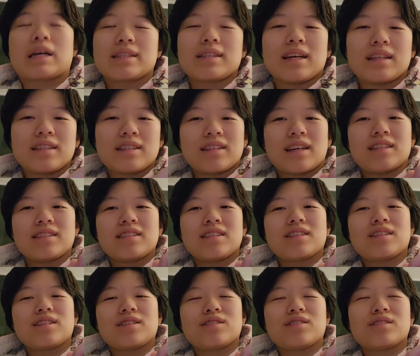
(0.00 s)
Down the Down
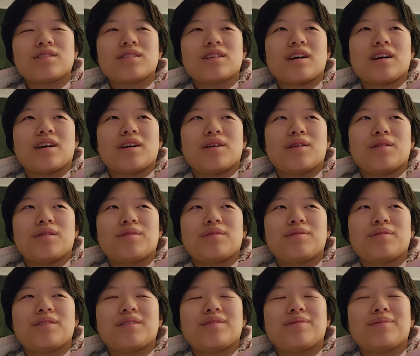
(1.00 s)
stickers,
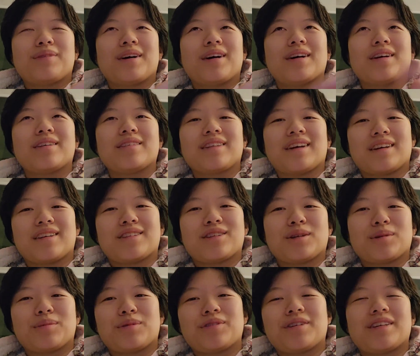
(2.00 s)
my like
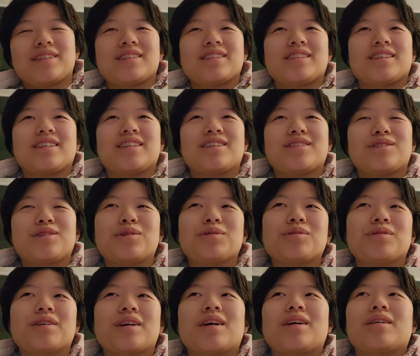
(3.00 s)
Turbo Granny stickers
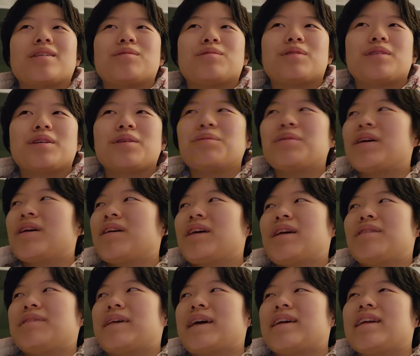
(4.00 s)
sold really well.
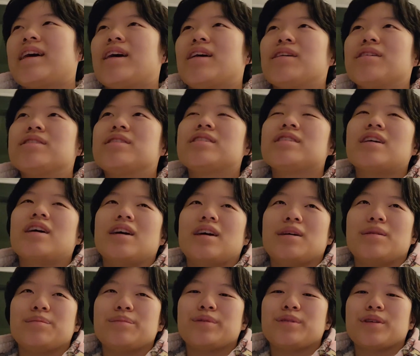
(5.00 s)
I ran out,
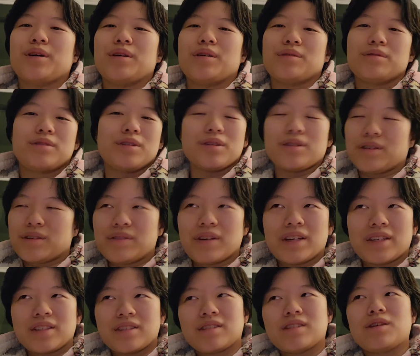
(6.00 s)
so don't know if I
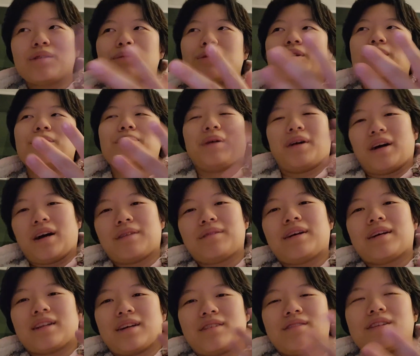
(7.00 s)
could have sold more, but I
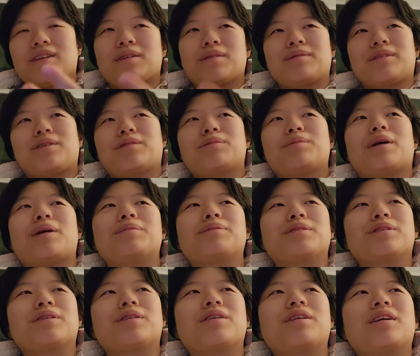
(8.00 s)
ran out of them. They were
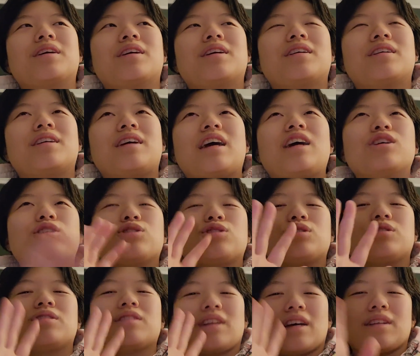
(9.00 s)

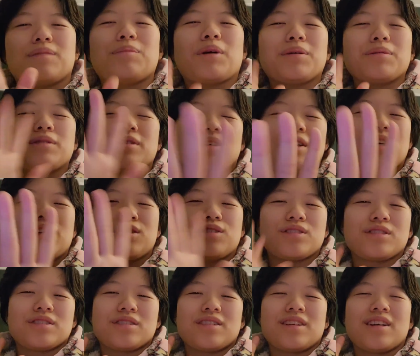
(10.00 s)
popular-ish, like
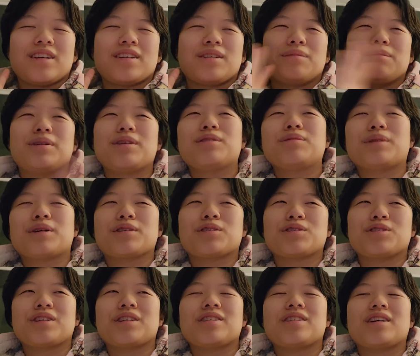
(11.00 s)
compared to my
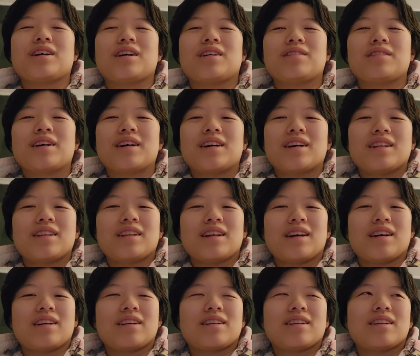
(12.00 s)
crochet stuff.
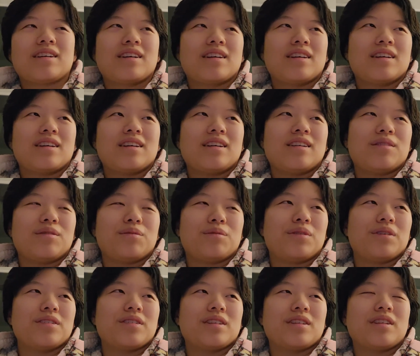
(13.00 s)
Like, it
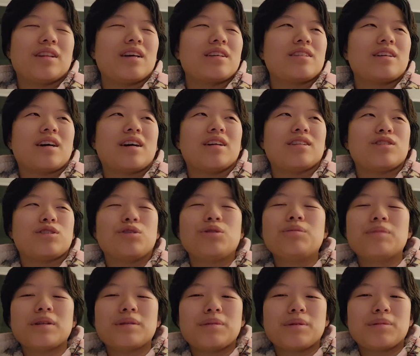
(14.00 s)
wasn't like not too
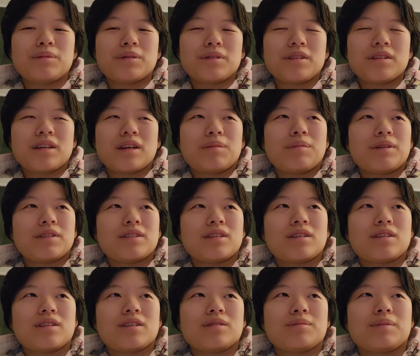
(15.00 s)
many people were looking at my
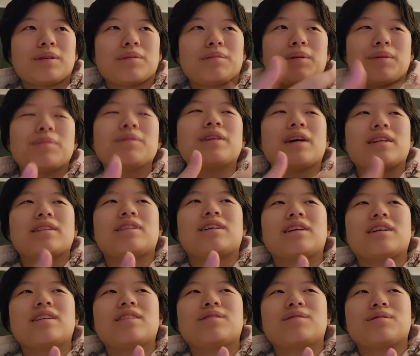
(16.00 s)
stickers, but the people that
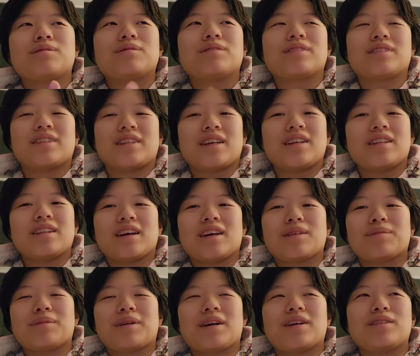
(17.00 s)
did
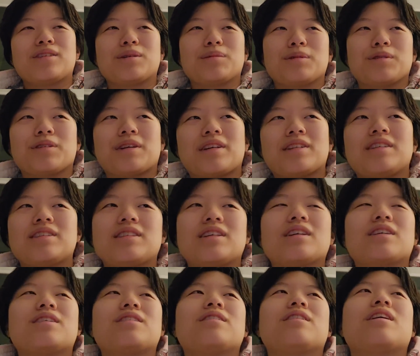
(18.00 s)
like my Turbo Granny
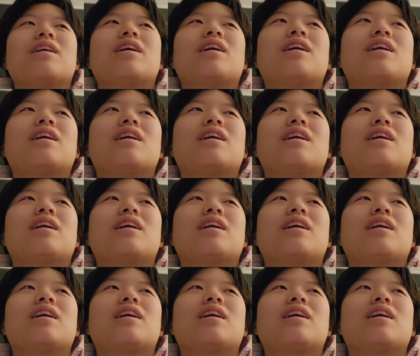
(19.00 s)
sticker.